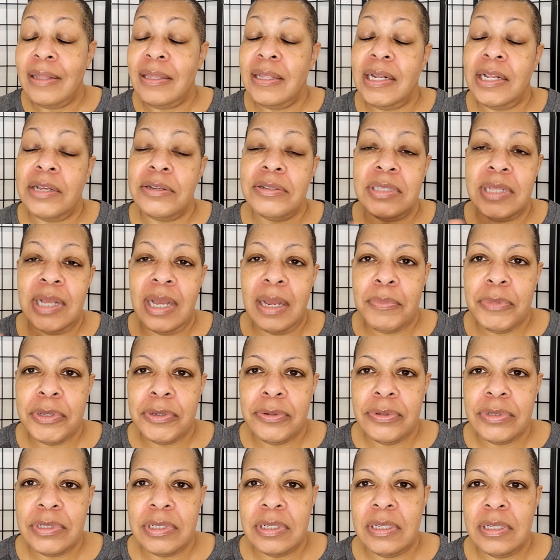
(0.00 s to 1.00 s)
Then I'll stop
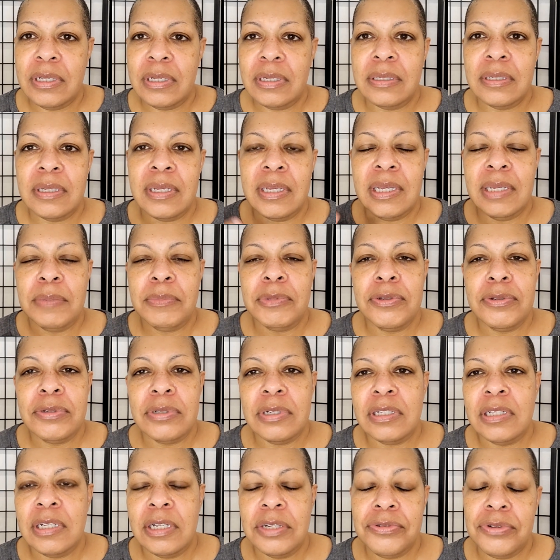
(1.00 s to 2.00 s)
using it, keep
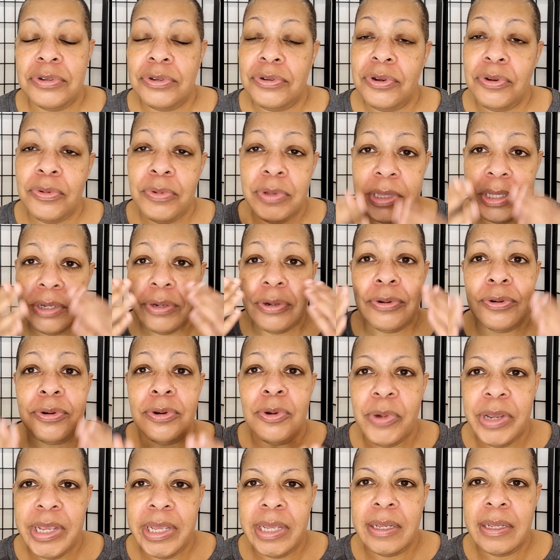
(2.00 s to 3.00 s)
using it, you know, and they'll go
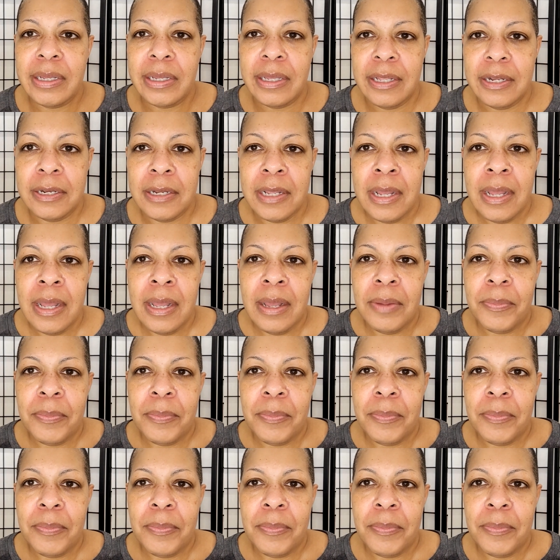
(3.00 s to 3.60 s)
away again.